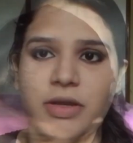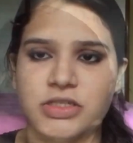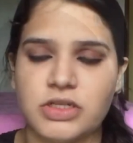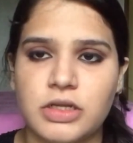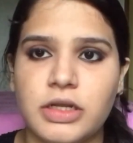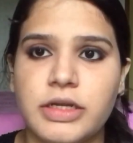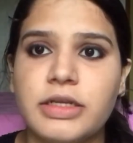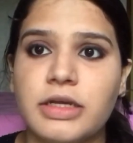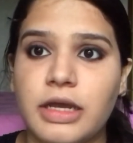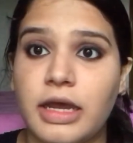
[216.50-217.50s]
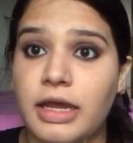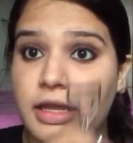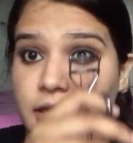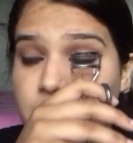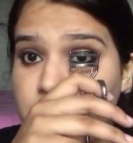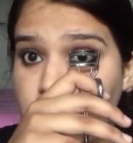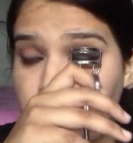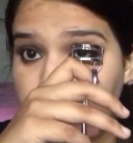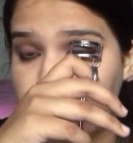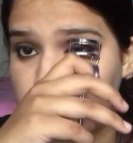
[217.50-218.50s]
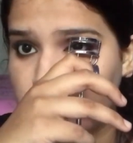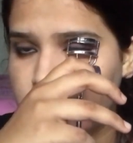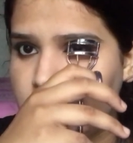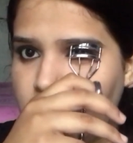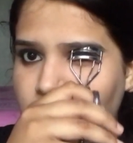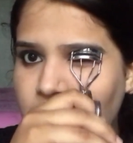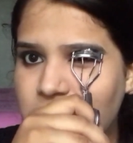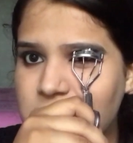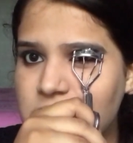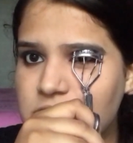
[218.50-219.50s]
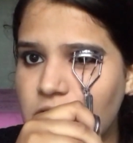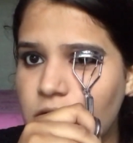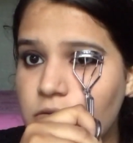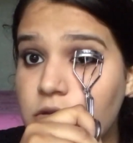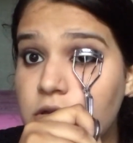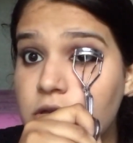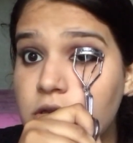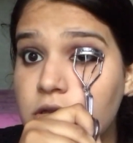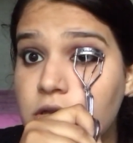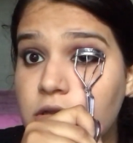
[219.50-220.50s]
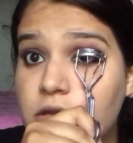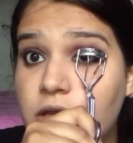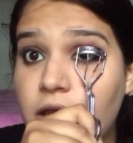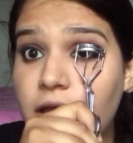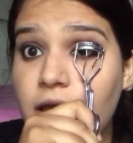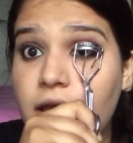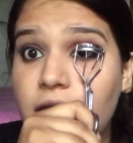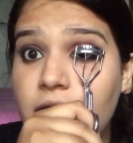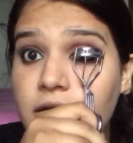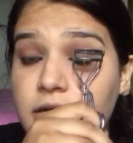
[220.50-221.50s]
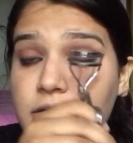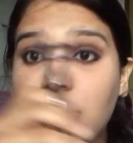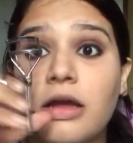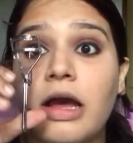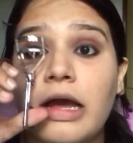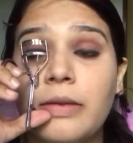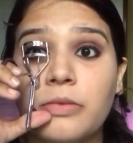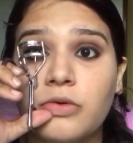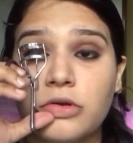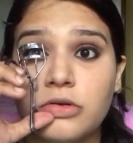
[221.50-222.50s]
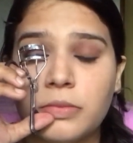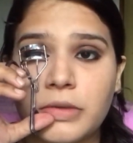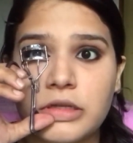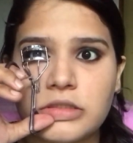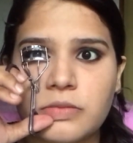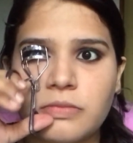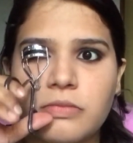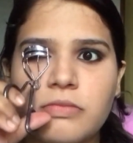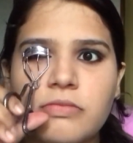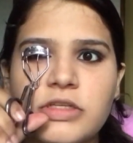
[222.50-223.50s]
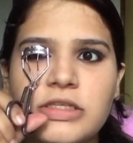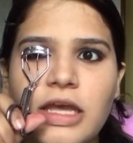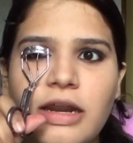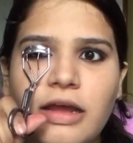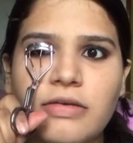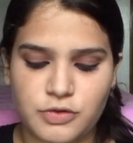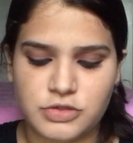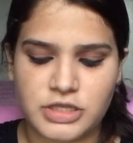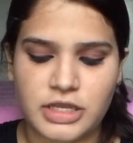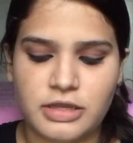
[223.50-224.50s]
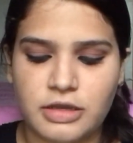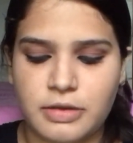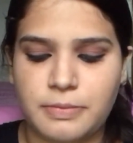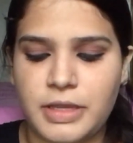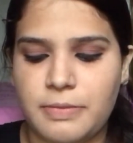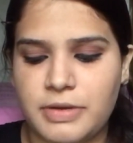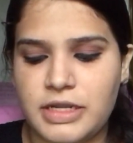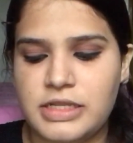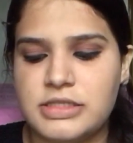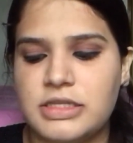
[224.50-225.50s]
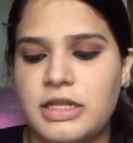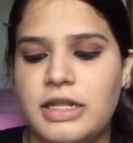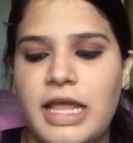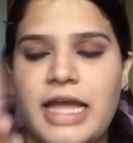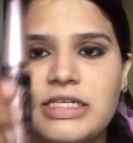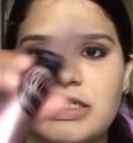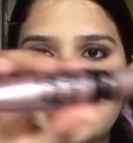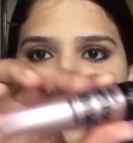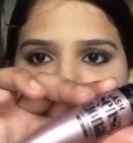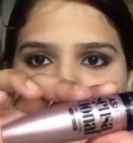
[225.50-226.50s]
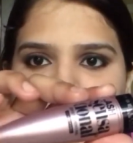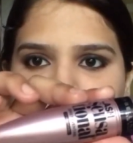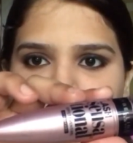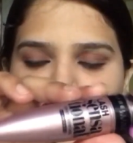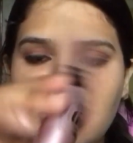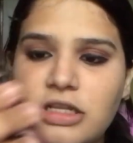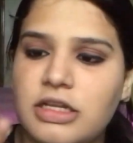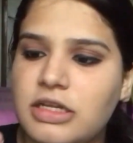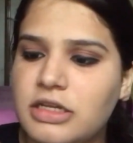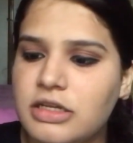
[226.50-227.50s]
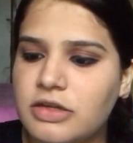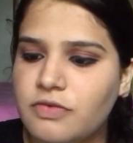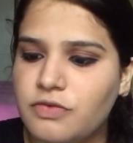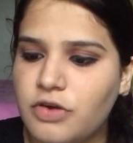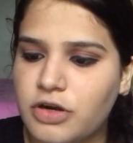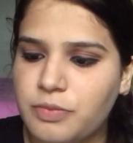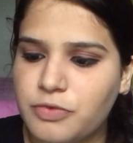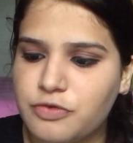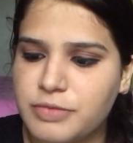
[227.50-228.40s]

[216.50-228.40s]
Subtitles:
much it. I am going to curl my eyelashes now and I'm going to apply some mascara using Maybelline's Lash Sensational Waterproof